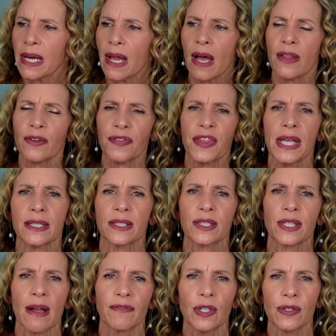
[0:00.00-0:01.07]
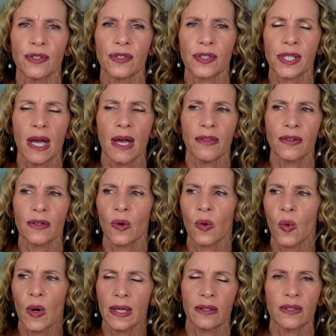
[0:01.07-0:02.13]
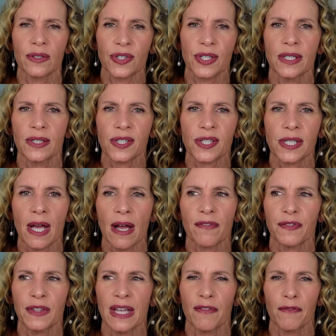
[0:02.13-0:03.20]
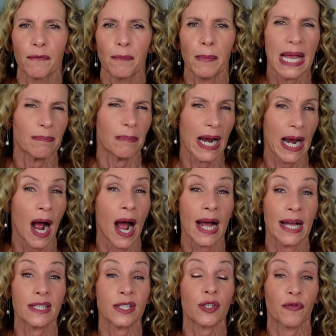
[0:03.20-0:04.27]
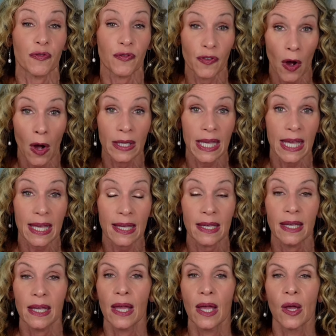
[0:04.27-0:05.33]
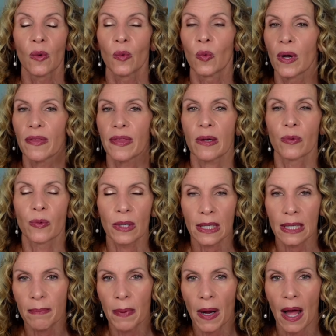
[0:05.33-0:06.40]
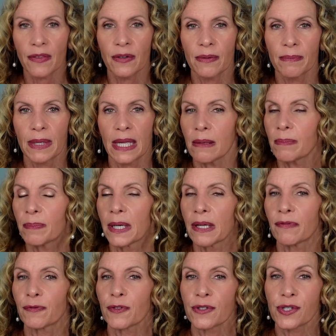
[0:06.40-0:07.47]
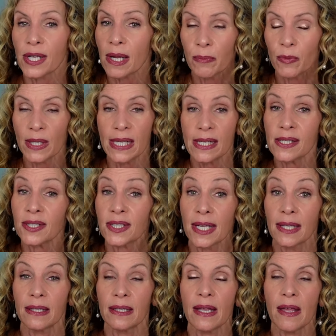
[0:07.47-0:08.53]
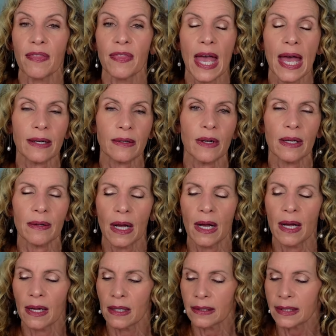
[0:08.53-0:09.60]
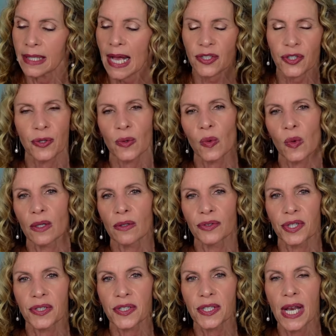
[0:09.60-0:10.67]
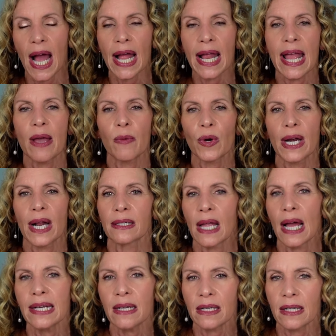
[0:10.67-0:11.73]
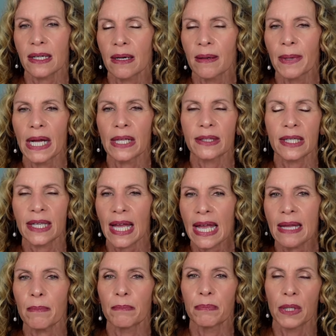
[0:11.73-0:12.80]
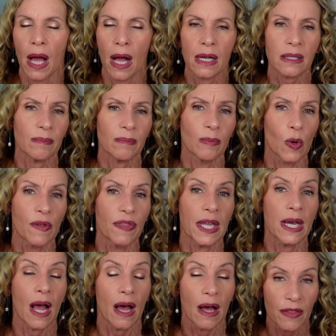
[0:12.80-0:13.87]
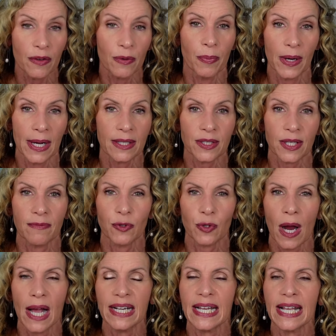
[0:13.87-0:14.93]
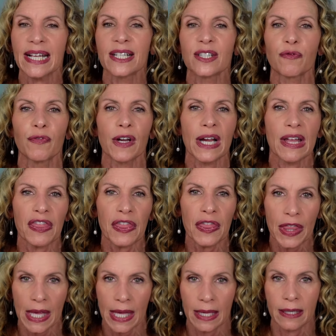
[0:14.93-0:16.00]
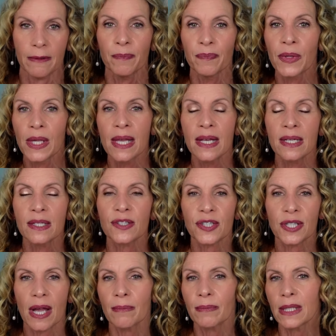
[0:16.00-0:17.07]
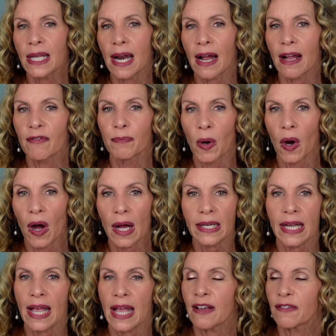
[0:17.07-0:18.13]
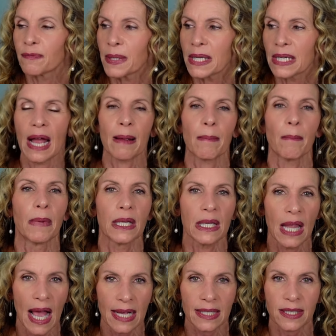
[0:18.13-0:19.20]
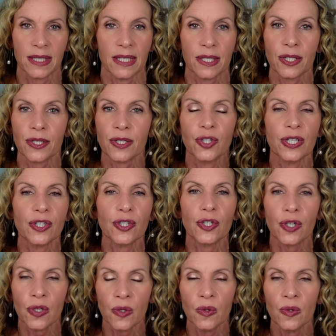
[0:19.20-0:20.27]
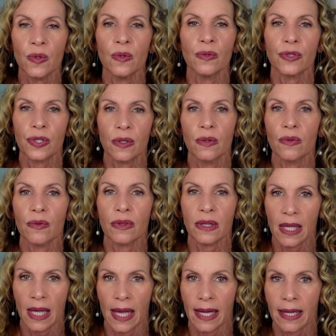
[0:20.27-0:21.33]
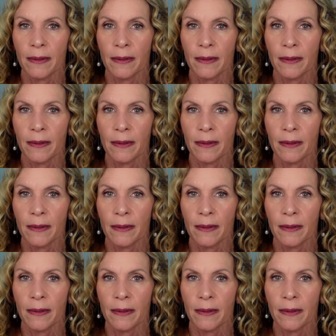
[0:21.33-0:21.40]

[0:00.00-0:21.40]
other things I've used, other oils and stuff that have made my eyes foggy where they really bothered me, but for some reason that uh, castor oil does not. And what I like about the Kate Blanc more than other brands I've tried, it's very thin. Some that I have bought have been like molasses, just too, too thick.